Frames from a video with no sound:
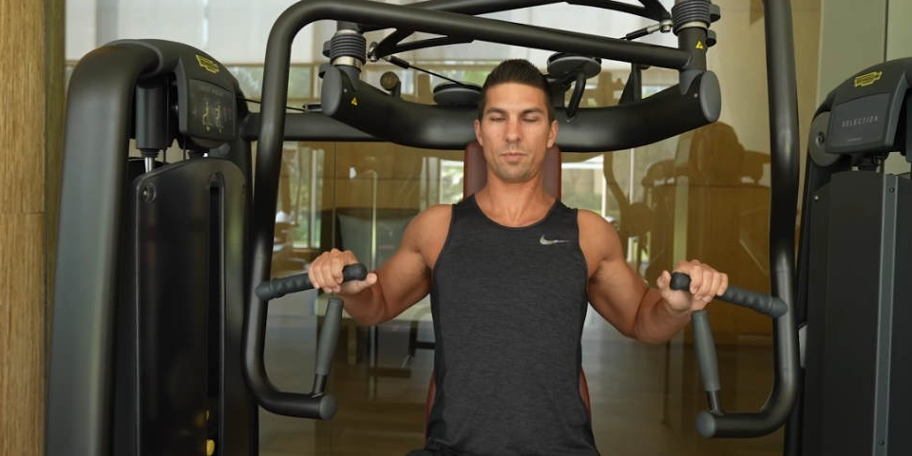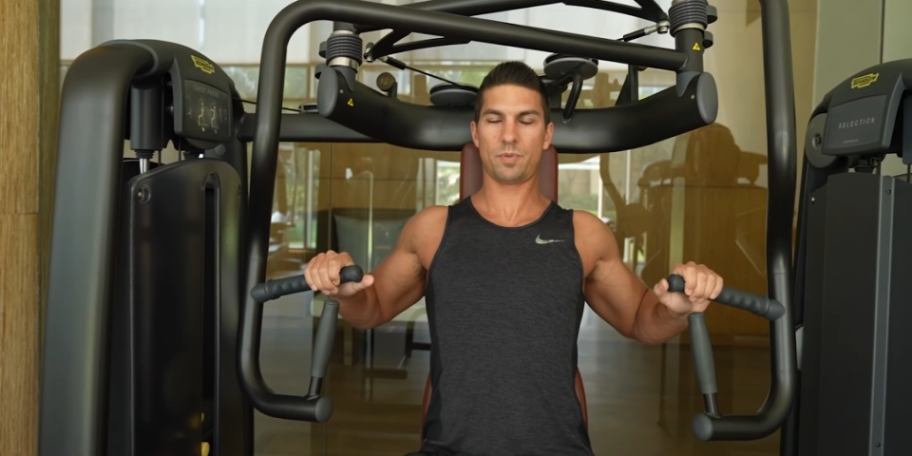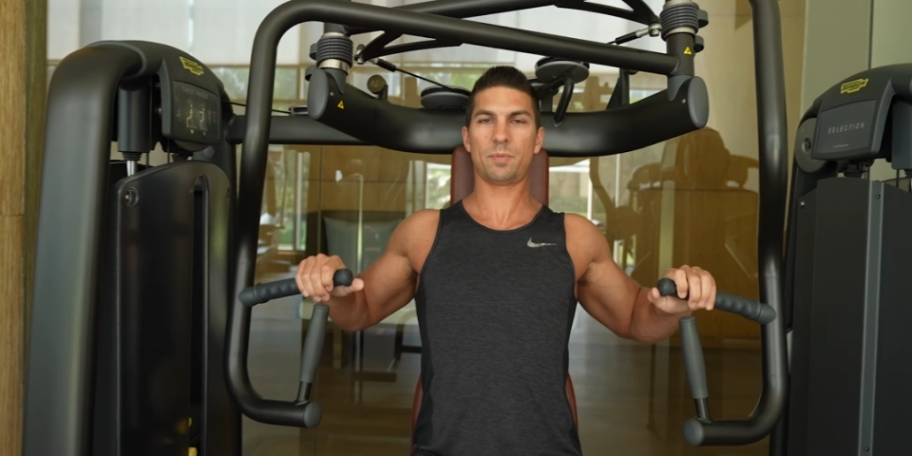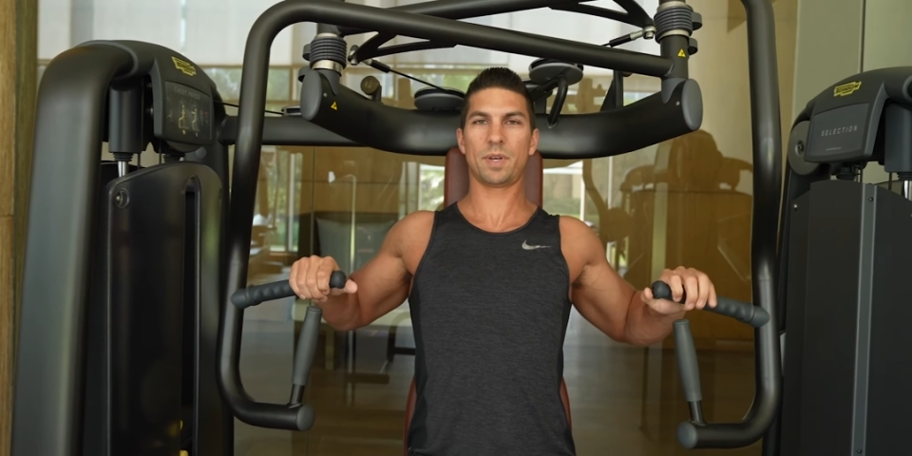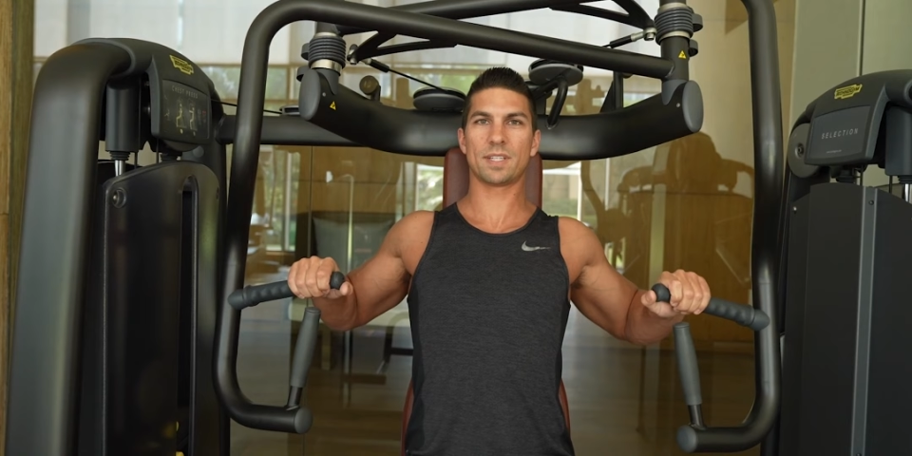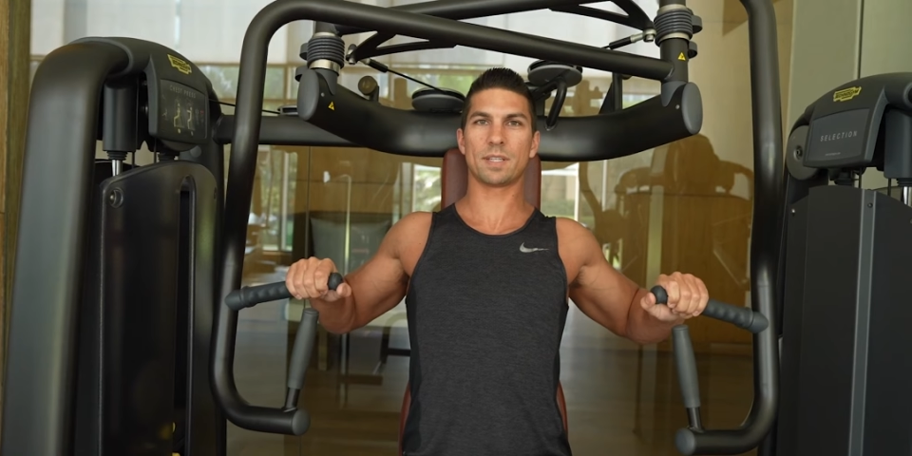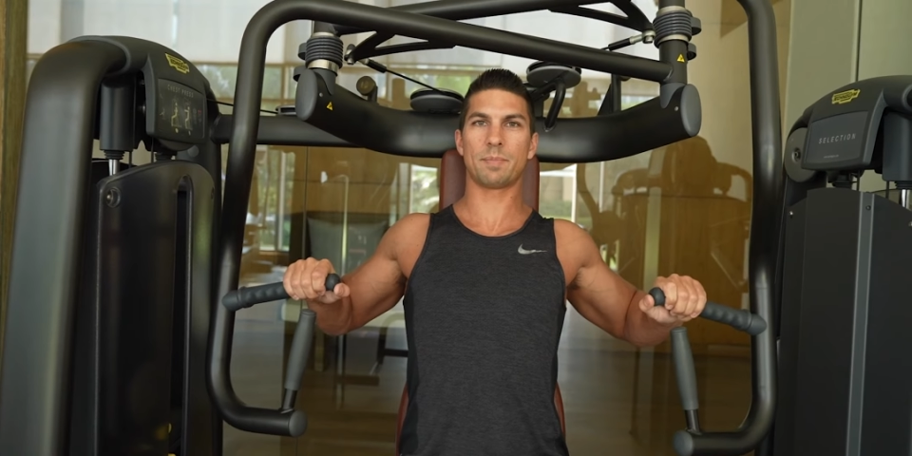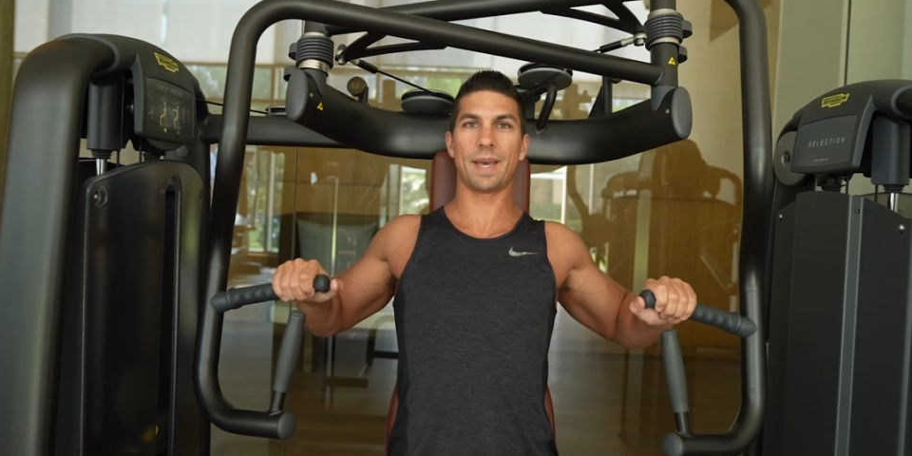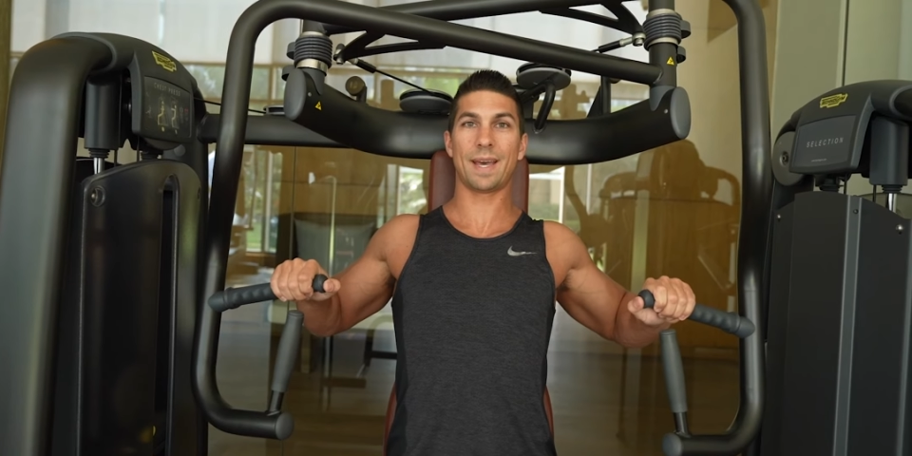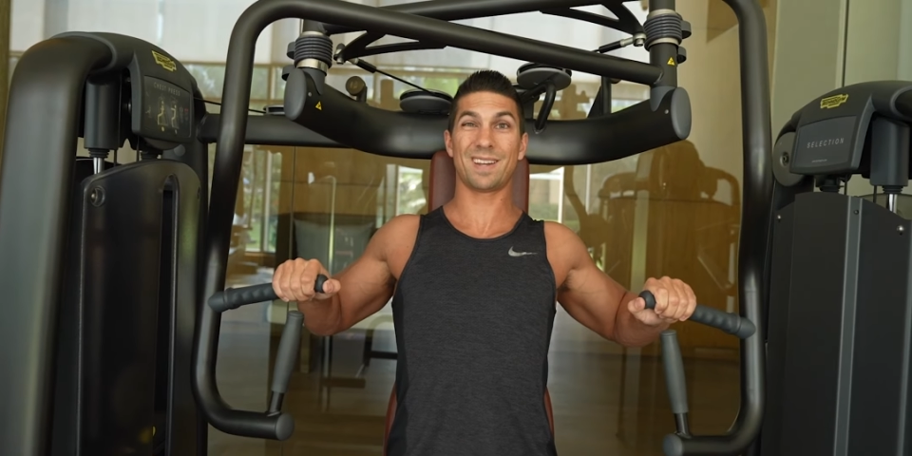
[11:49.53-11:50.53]
put them against the
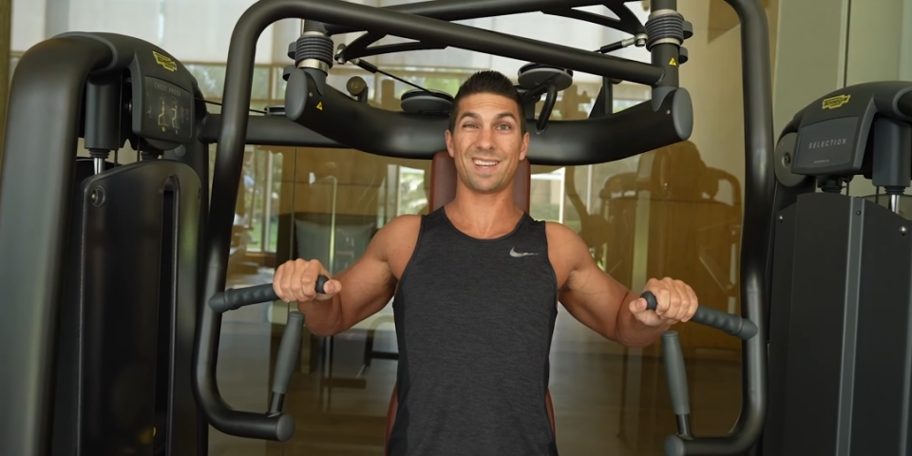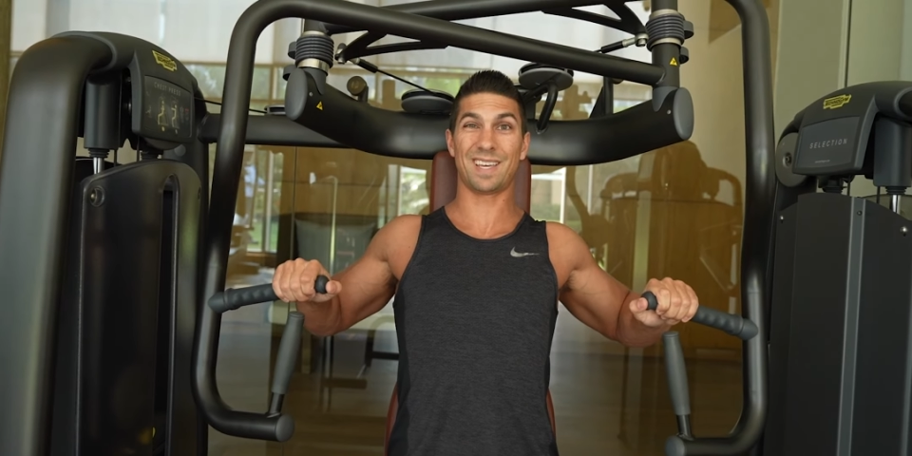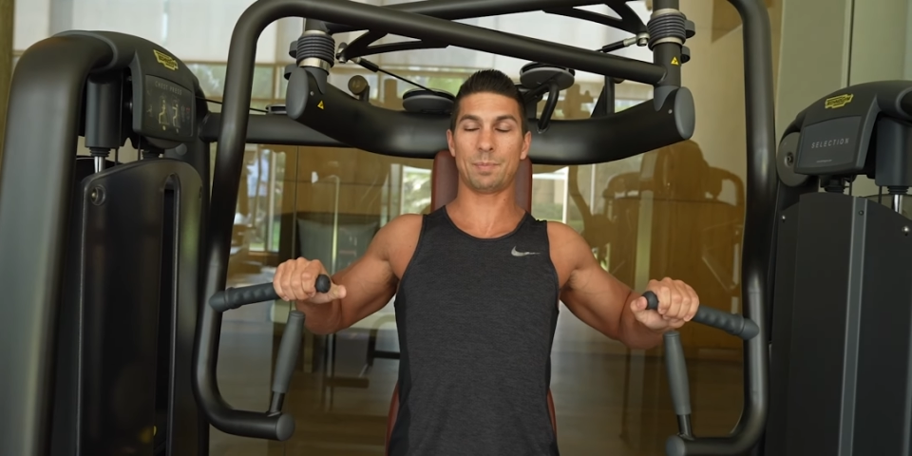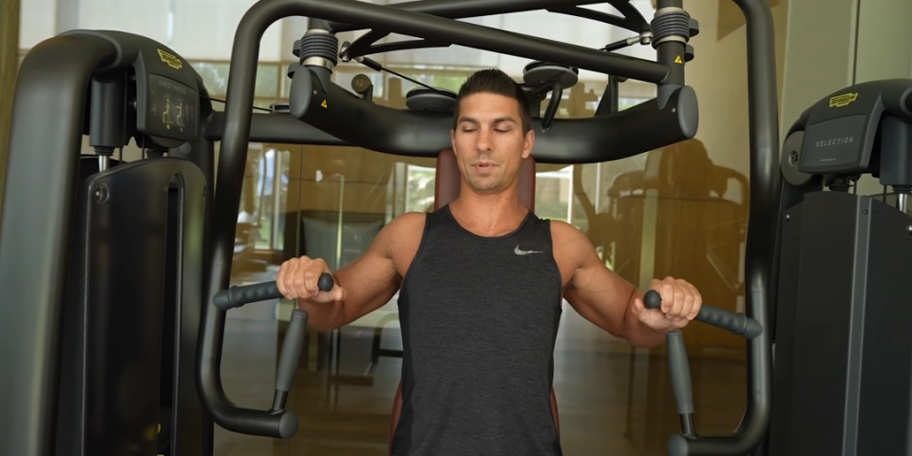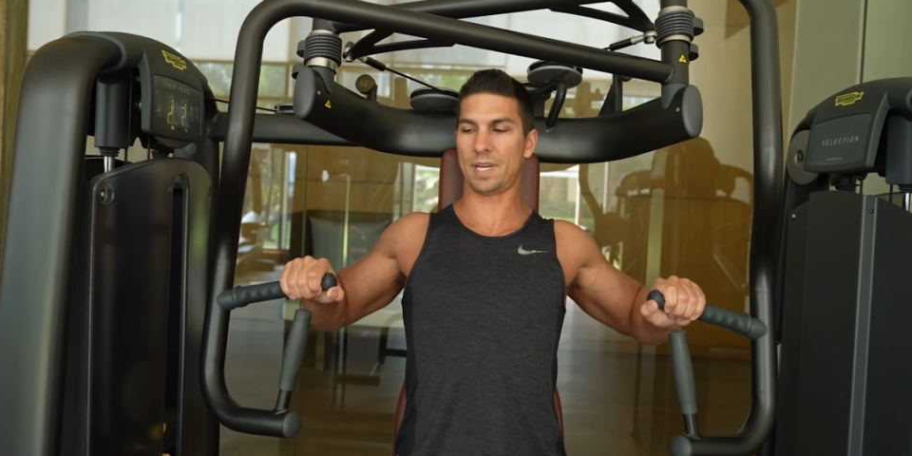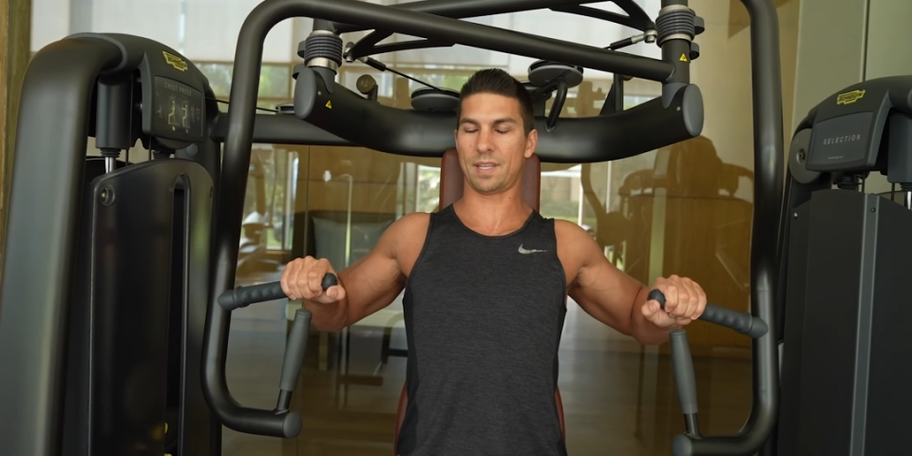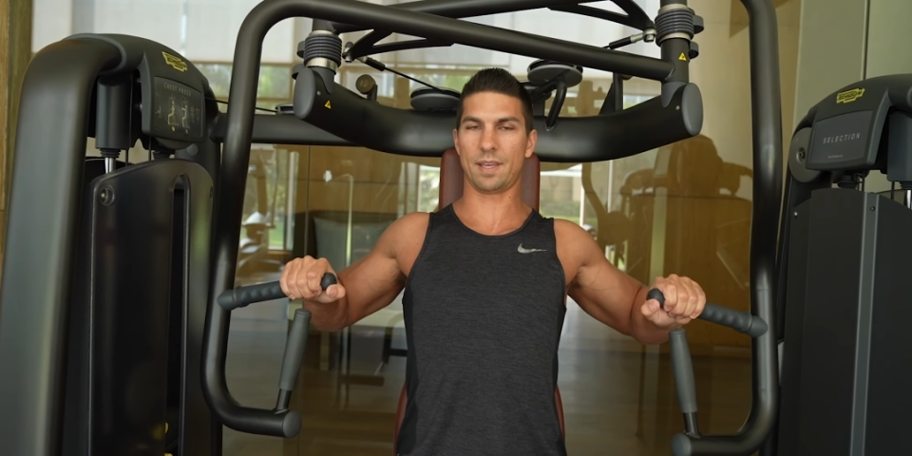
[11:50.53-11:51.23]
pad, and keep it like that.